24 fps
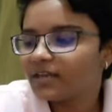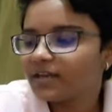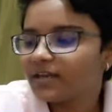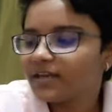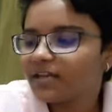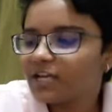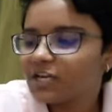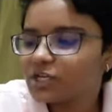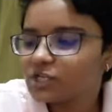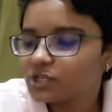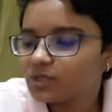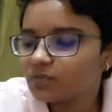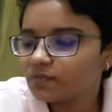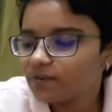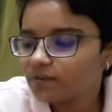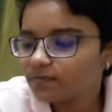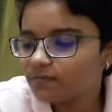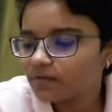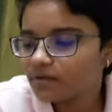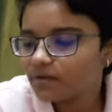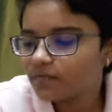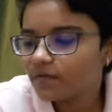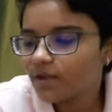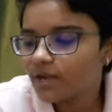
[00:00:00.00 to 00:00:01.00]
Relation
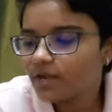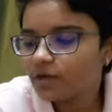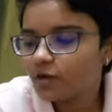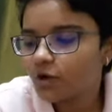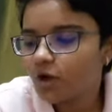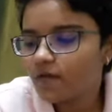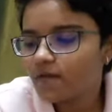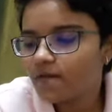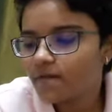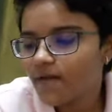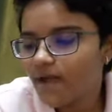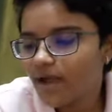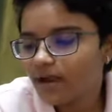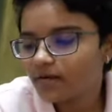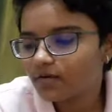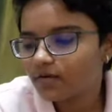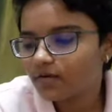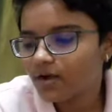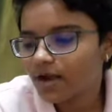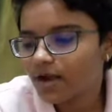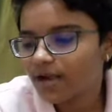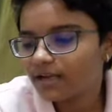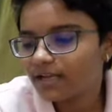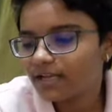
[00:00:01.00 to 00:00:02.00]
between Van 't Hoff
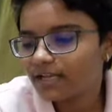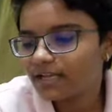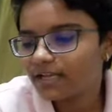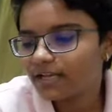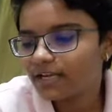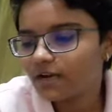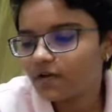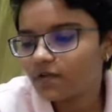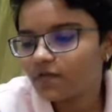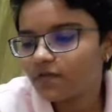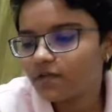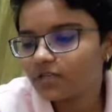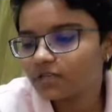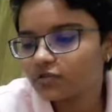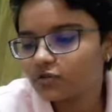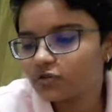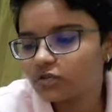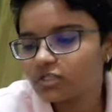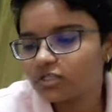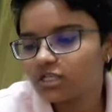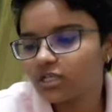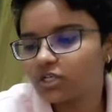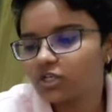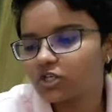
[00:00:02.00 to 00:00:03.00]
factor and degree of
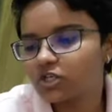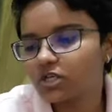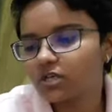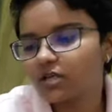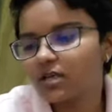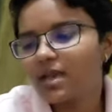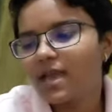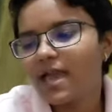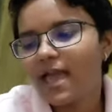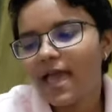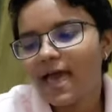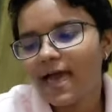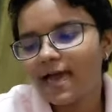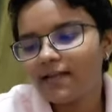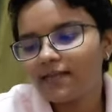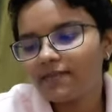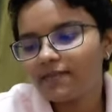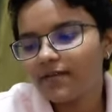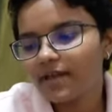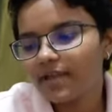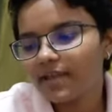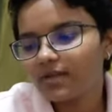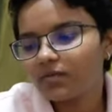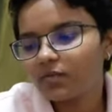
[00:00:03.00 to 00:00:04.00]
dissociation.
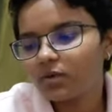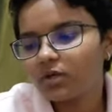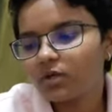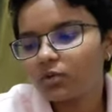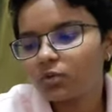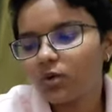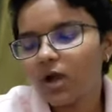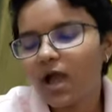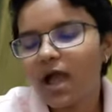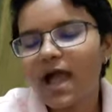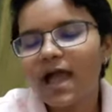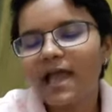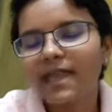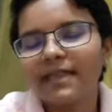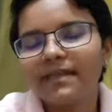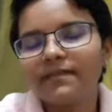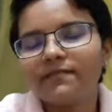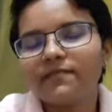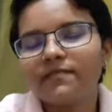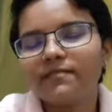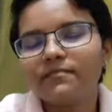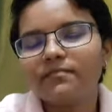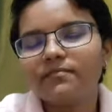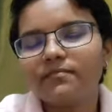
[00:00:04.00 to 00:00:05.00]
Alpha equal to I
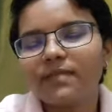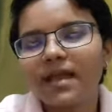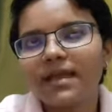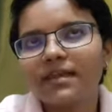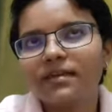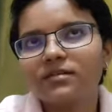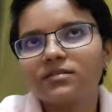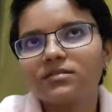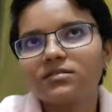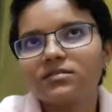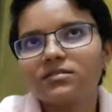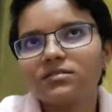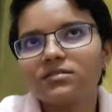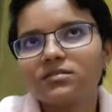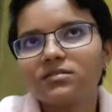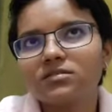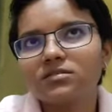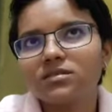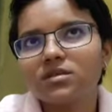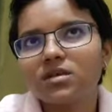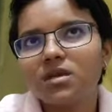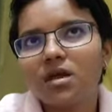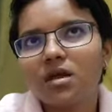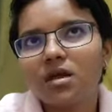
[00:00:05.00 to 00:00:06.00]
minus
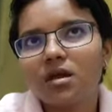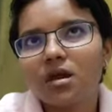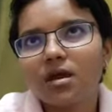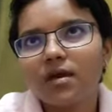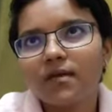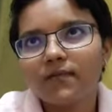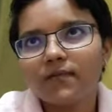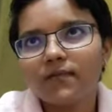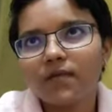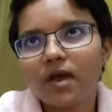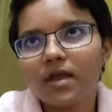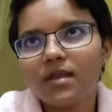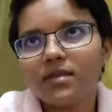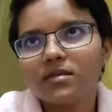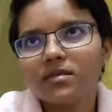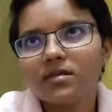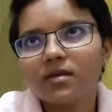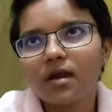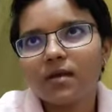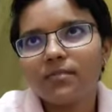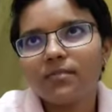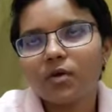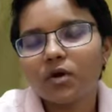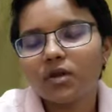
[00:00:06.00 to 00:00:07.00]
1
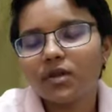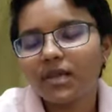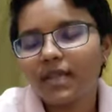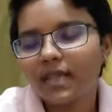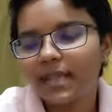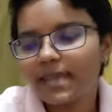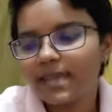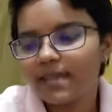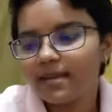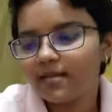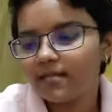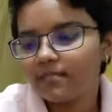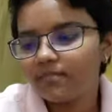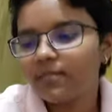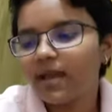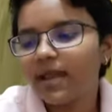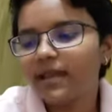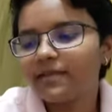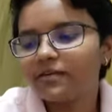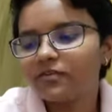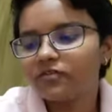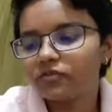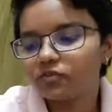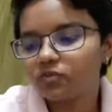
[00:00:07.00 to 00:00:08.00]
upon N
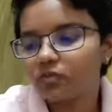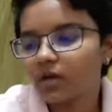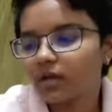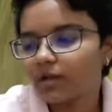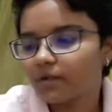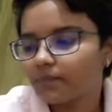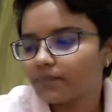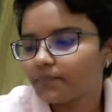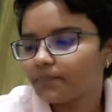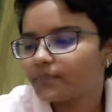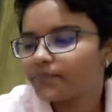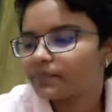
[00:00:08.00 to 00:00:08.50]
minus 1.